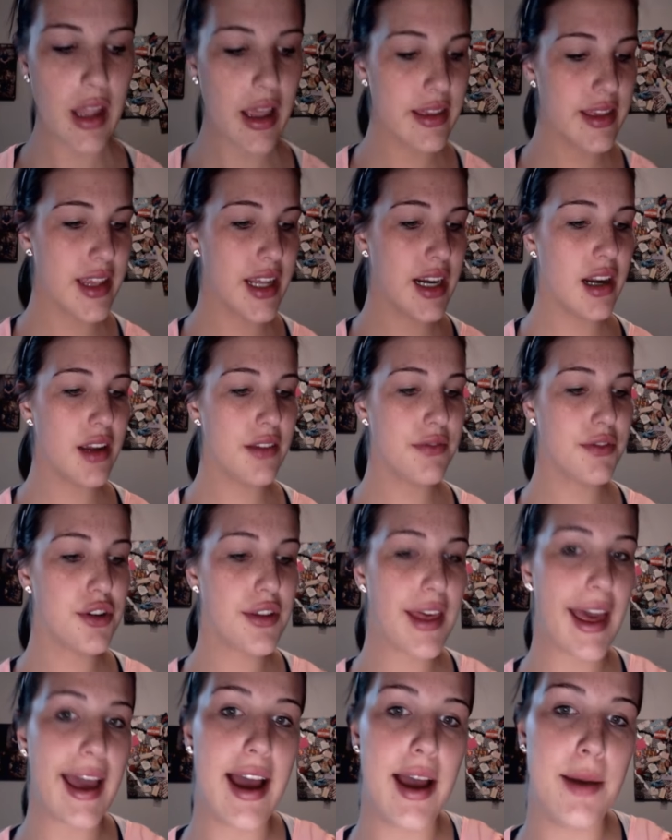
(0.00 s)
Then after
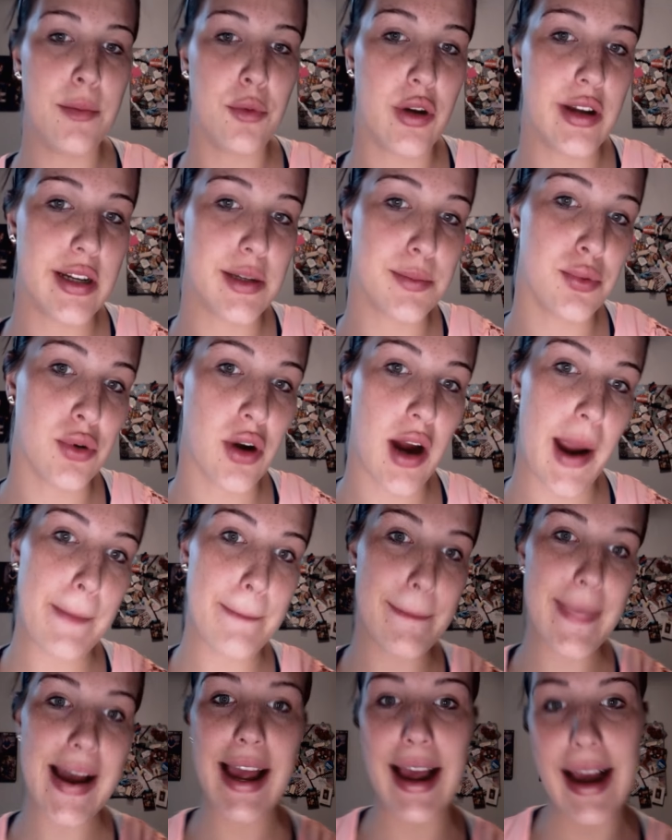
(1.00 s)
that, I'm going to
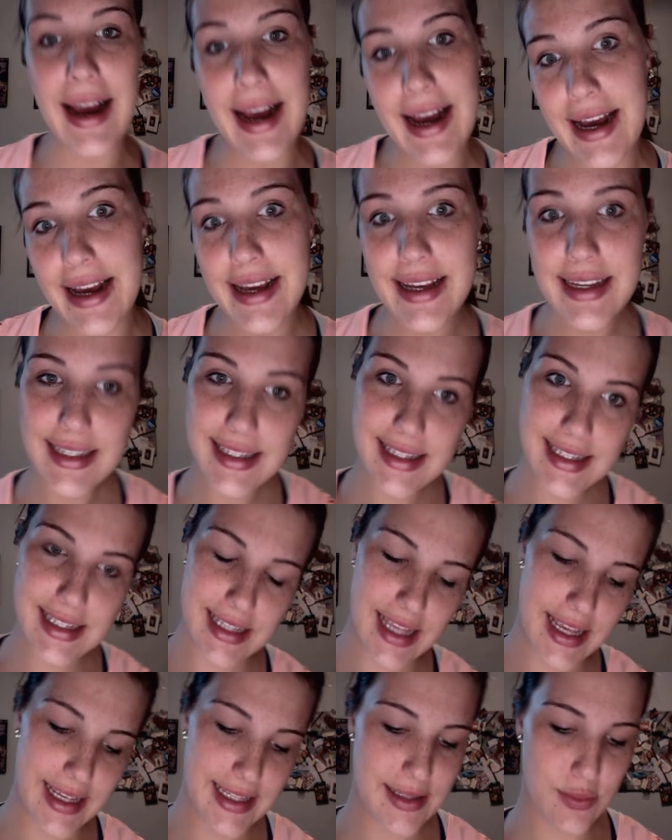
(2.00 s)
prime my eyes
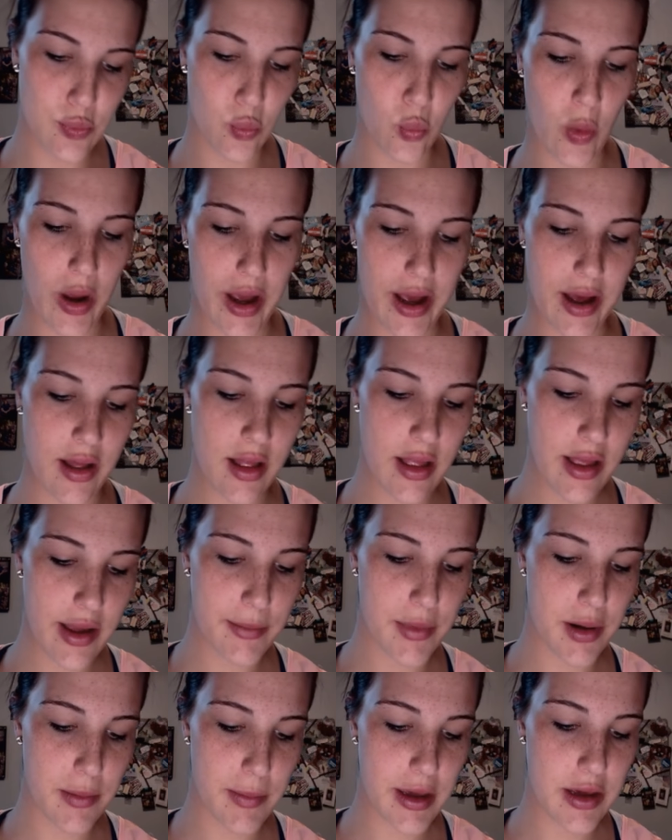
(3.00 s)
as well.
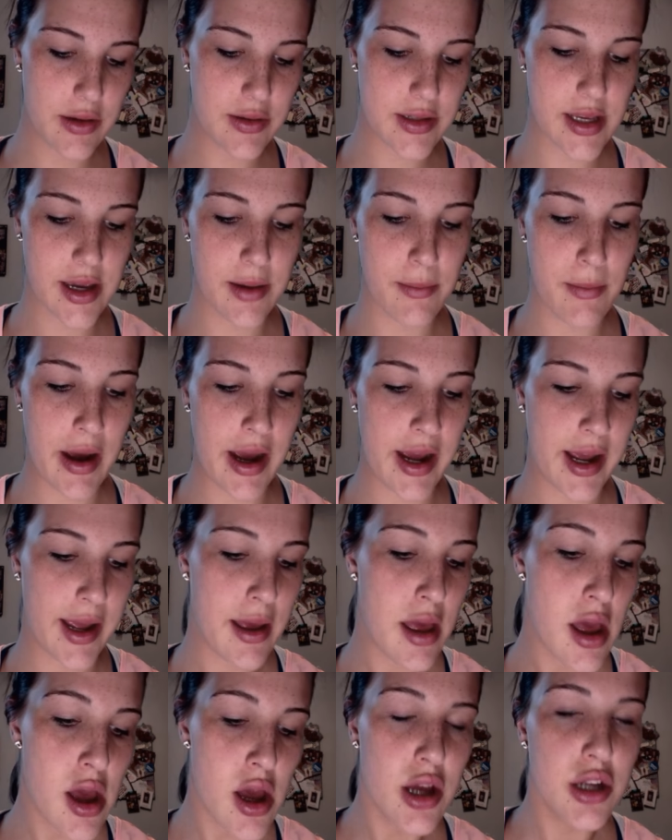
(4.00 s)
I'm going to be using my
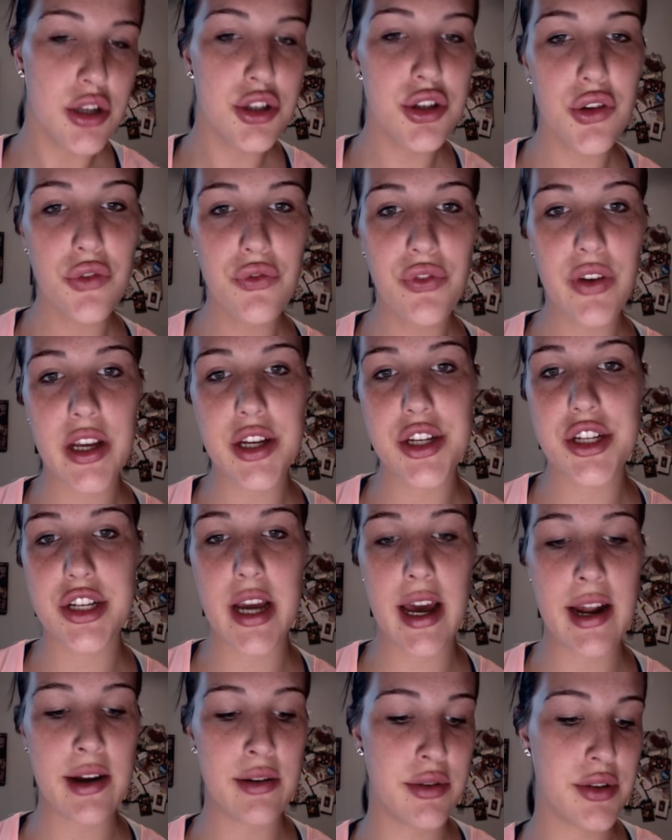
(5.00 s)
Too Faced
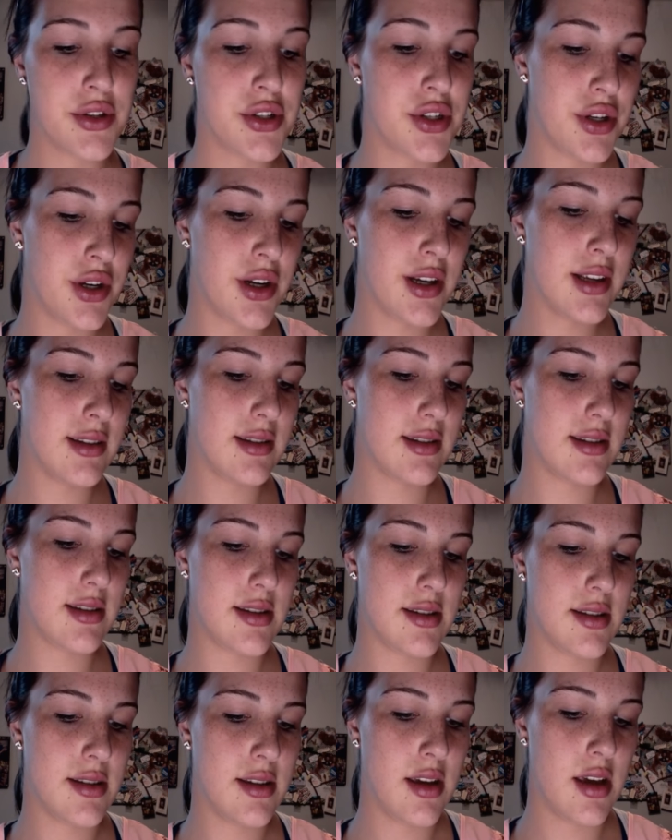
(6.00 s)
Shadow
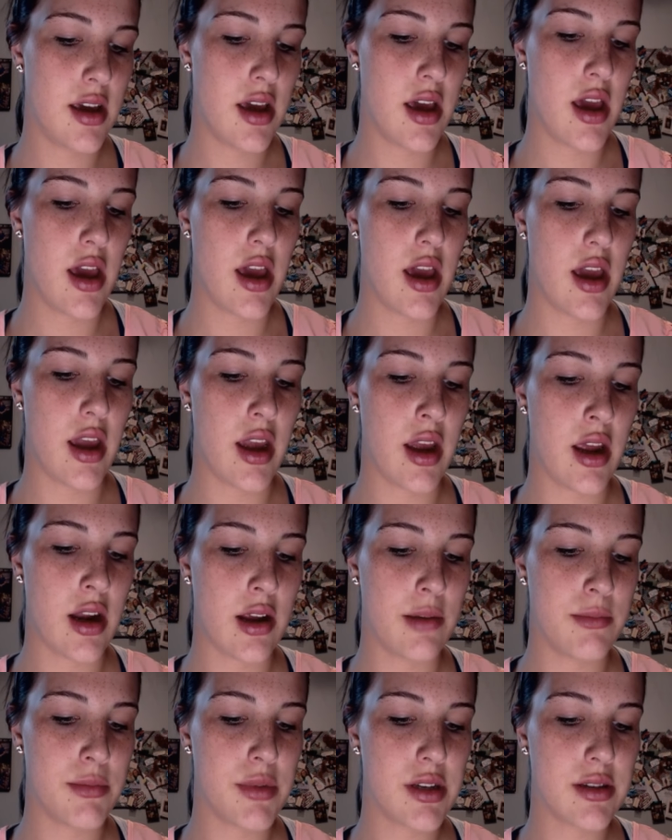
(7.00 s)
Insurance, and
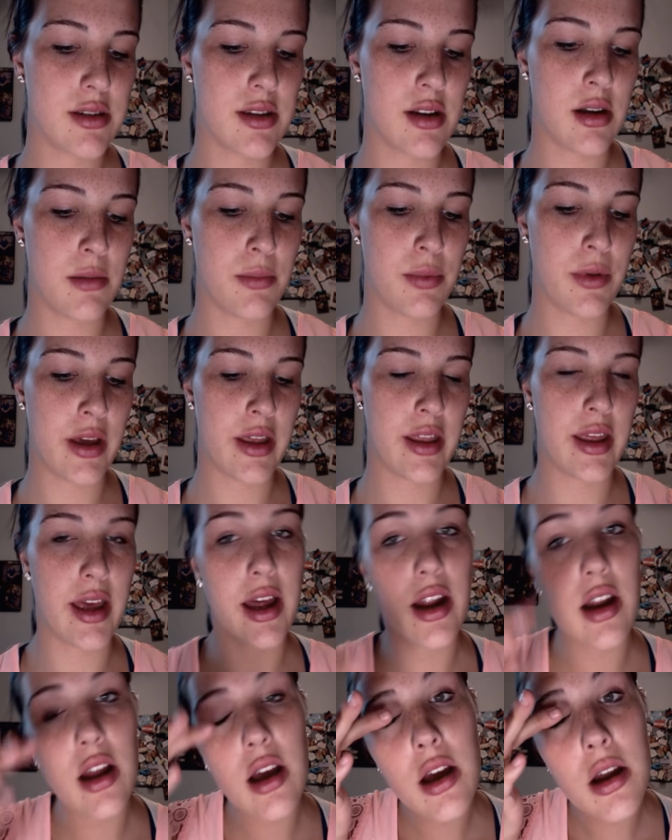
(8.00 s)
I'm just going to apply that
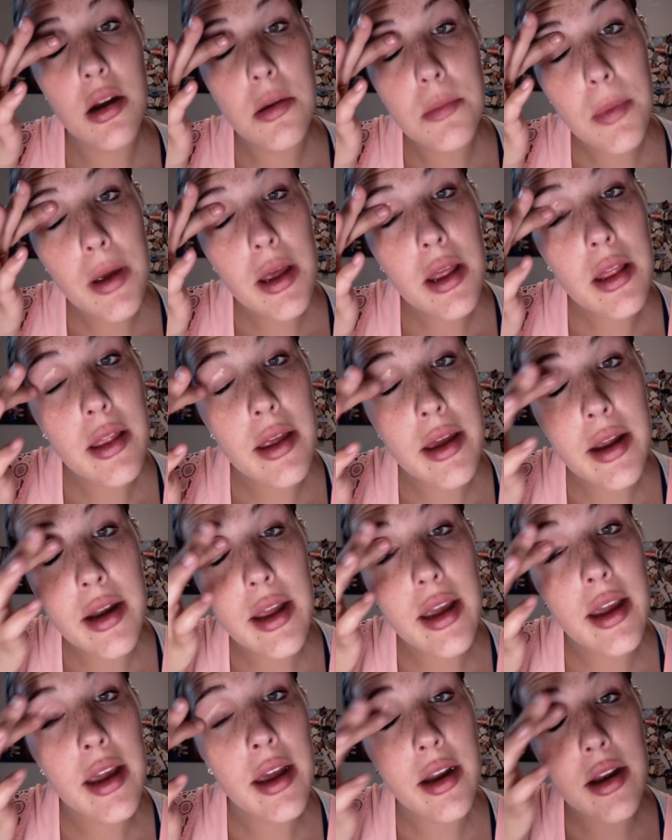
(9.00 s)
on my lid
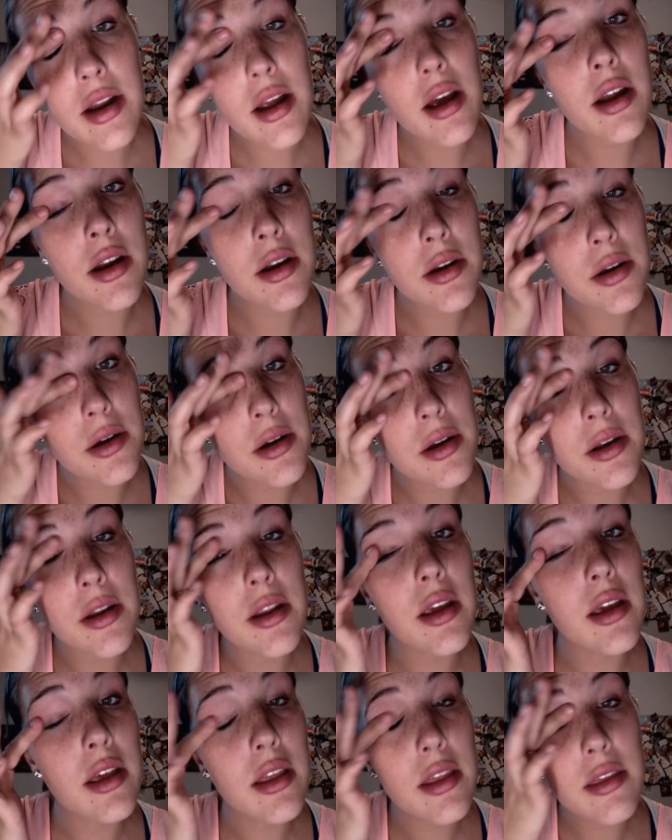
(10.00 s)
and
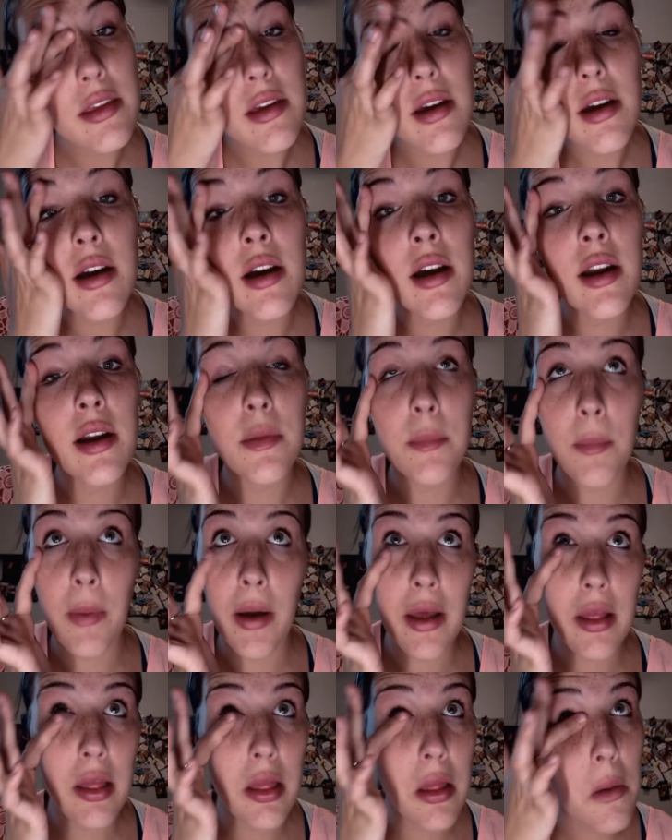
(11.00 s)
underneath on
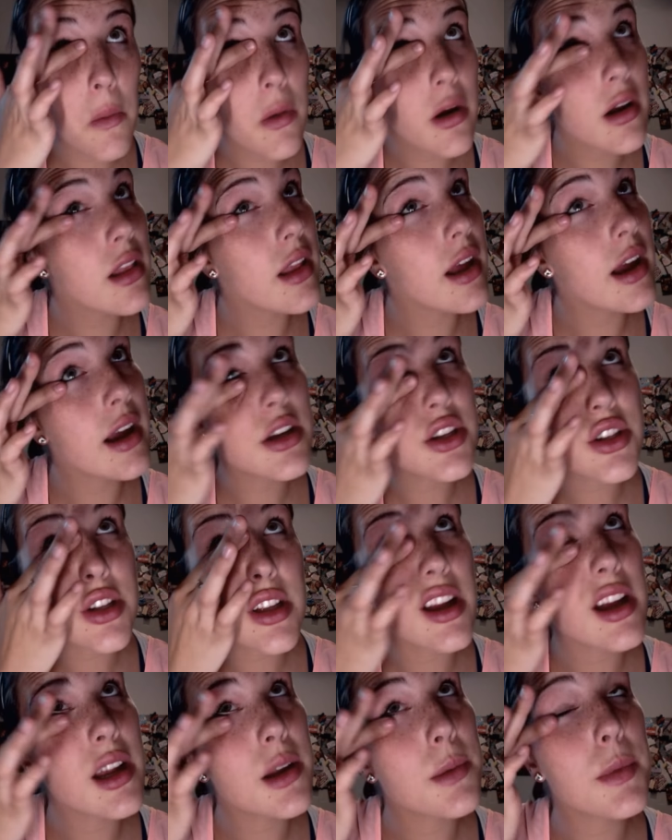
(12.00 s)
my lower lash
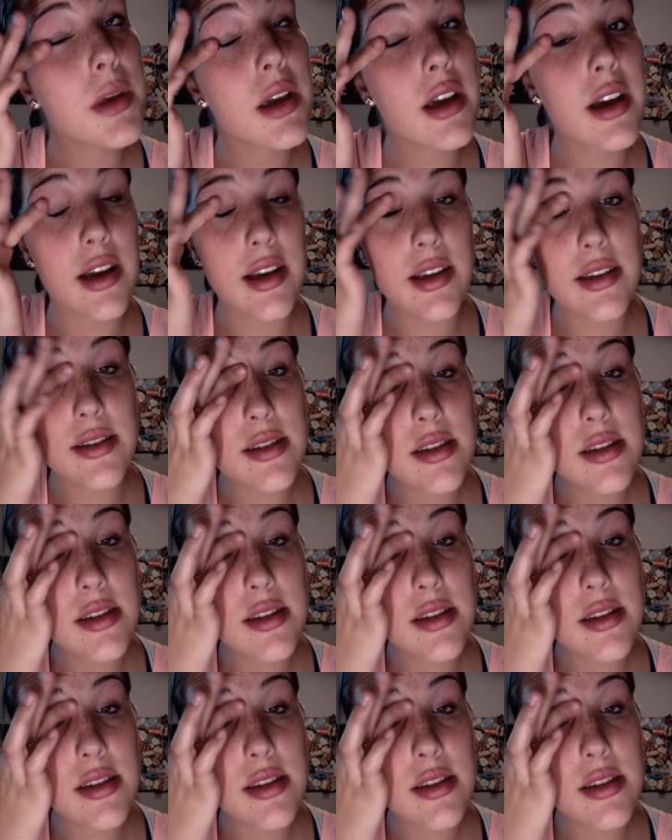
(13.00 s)
line because